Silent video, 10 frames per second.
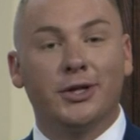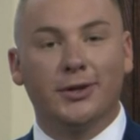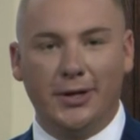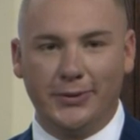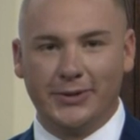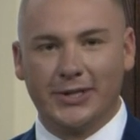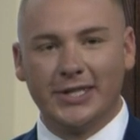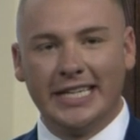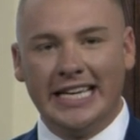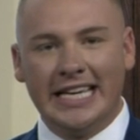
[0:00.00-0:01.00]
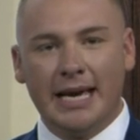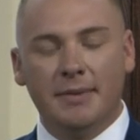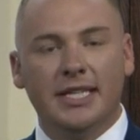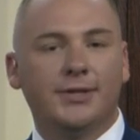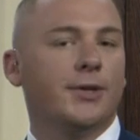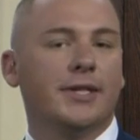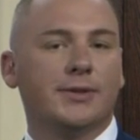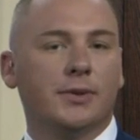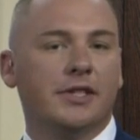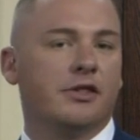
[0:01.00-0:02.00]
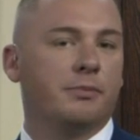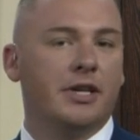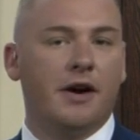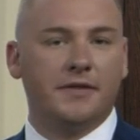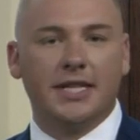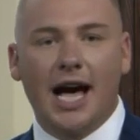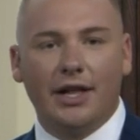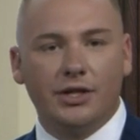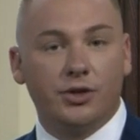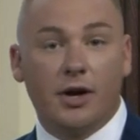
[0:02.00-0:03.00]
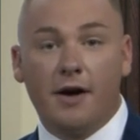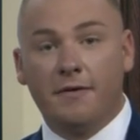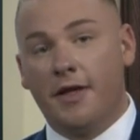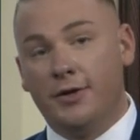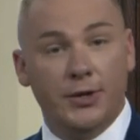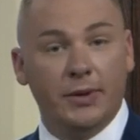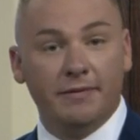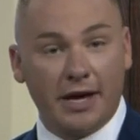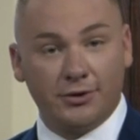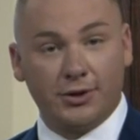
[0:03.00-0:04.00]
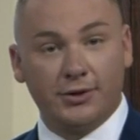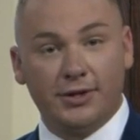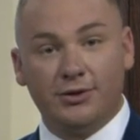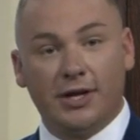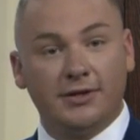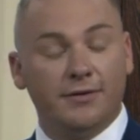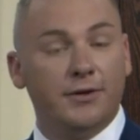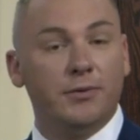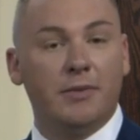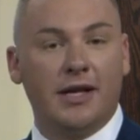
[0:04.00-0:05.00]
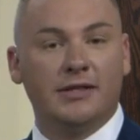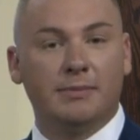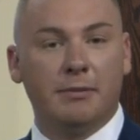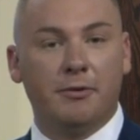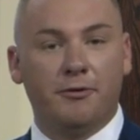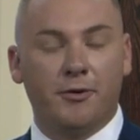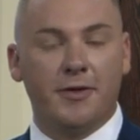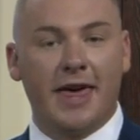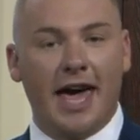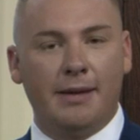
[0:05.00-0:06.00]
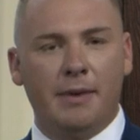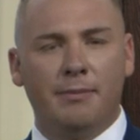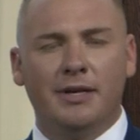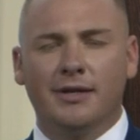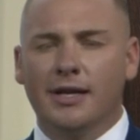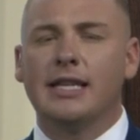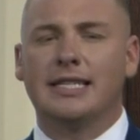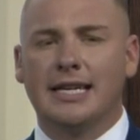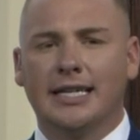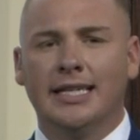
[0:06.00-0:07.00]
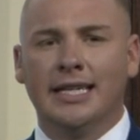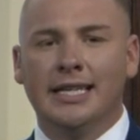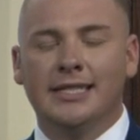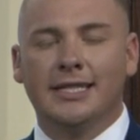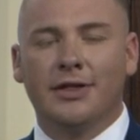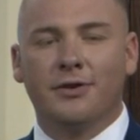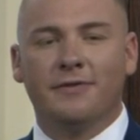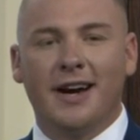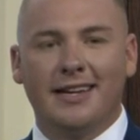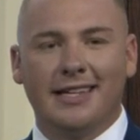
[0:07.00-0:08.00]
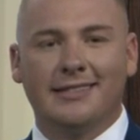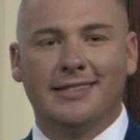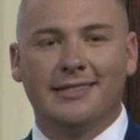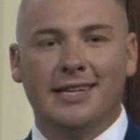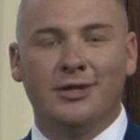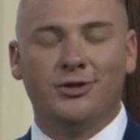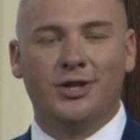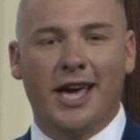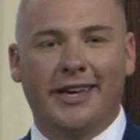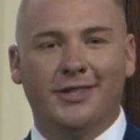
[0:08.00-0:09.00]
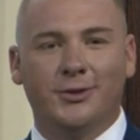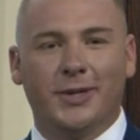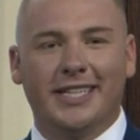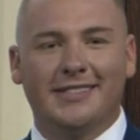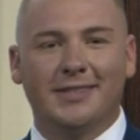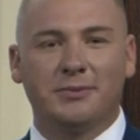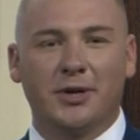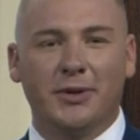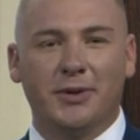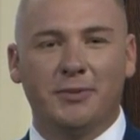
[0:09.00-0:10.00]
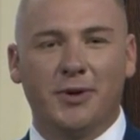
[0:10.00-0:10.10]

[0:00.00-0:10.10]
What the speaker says: closer, and many students will either be off to college or off on new adventures in just a few months. But before that, it may be a good idea to get their finances in check. Joining us this morning with